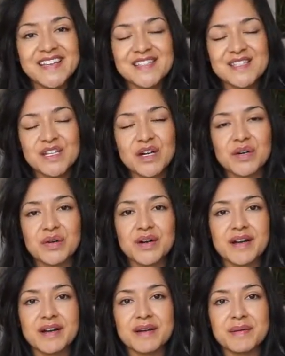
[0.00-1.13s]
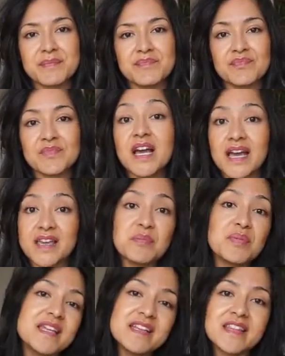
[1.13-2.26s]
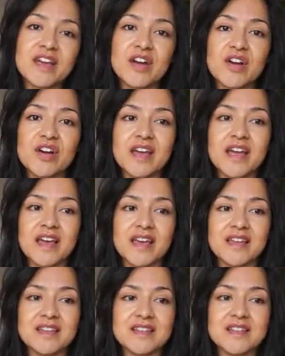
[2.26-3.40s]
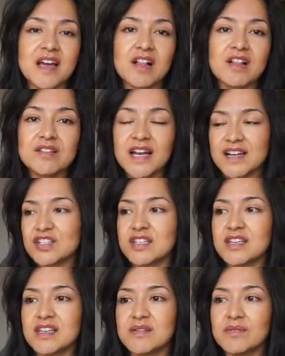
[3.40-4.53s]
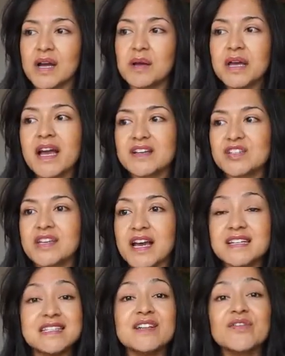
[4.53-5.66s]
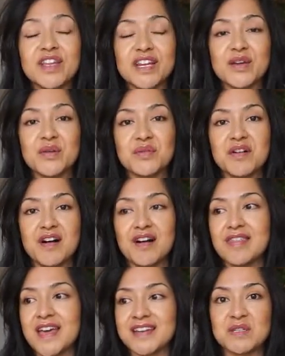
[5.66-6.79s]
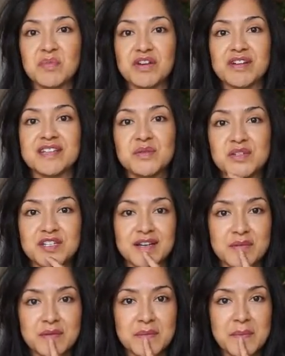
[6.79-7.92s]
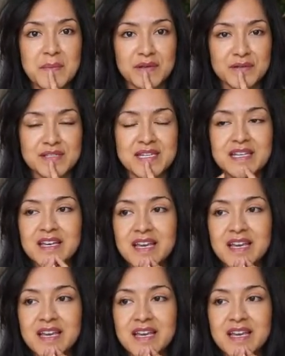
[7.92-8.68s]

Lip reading: So I competed there, and I did a video on that experience, which I will post.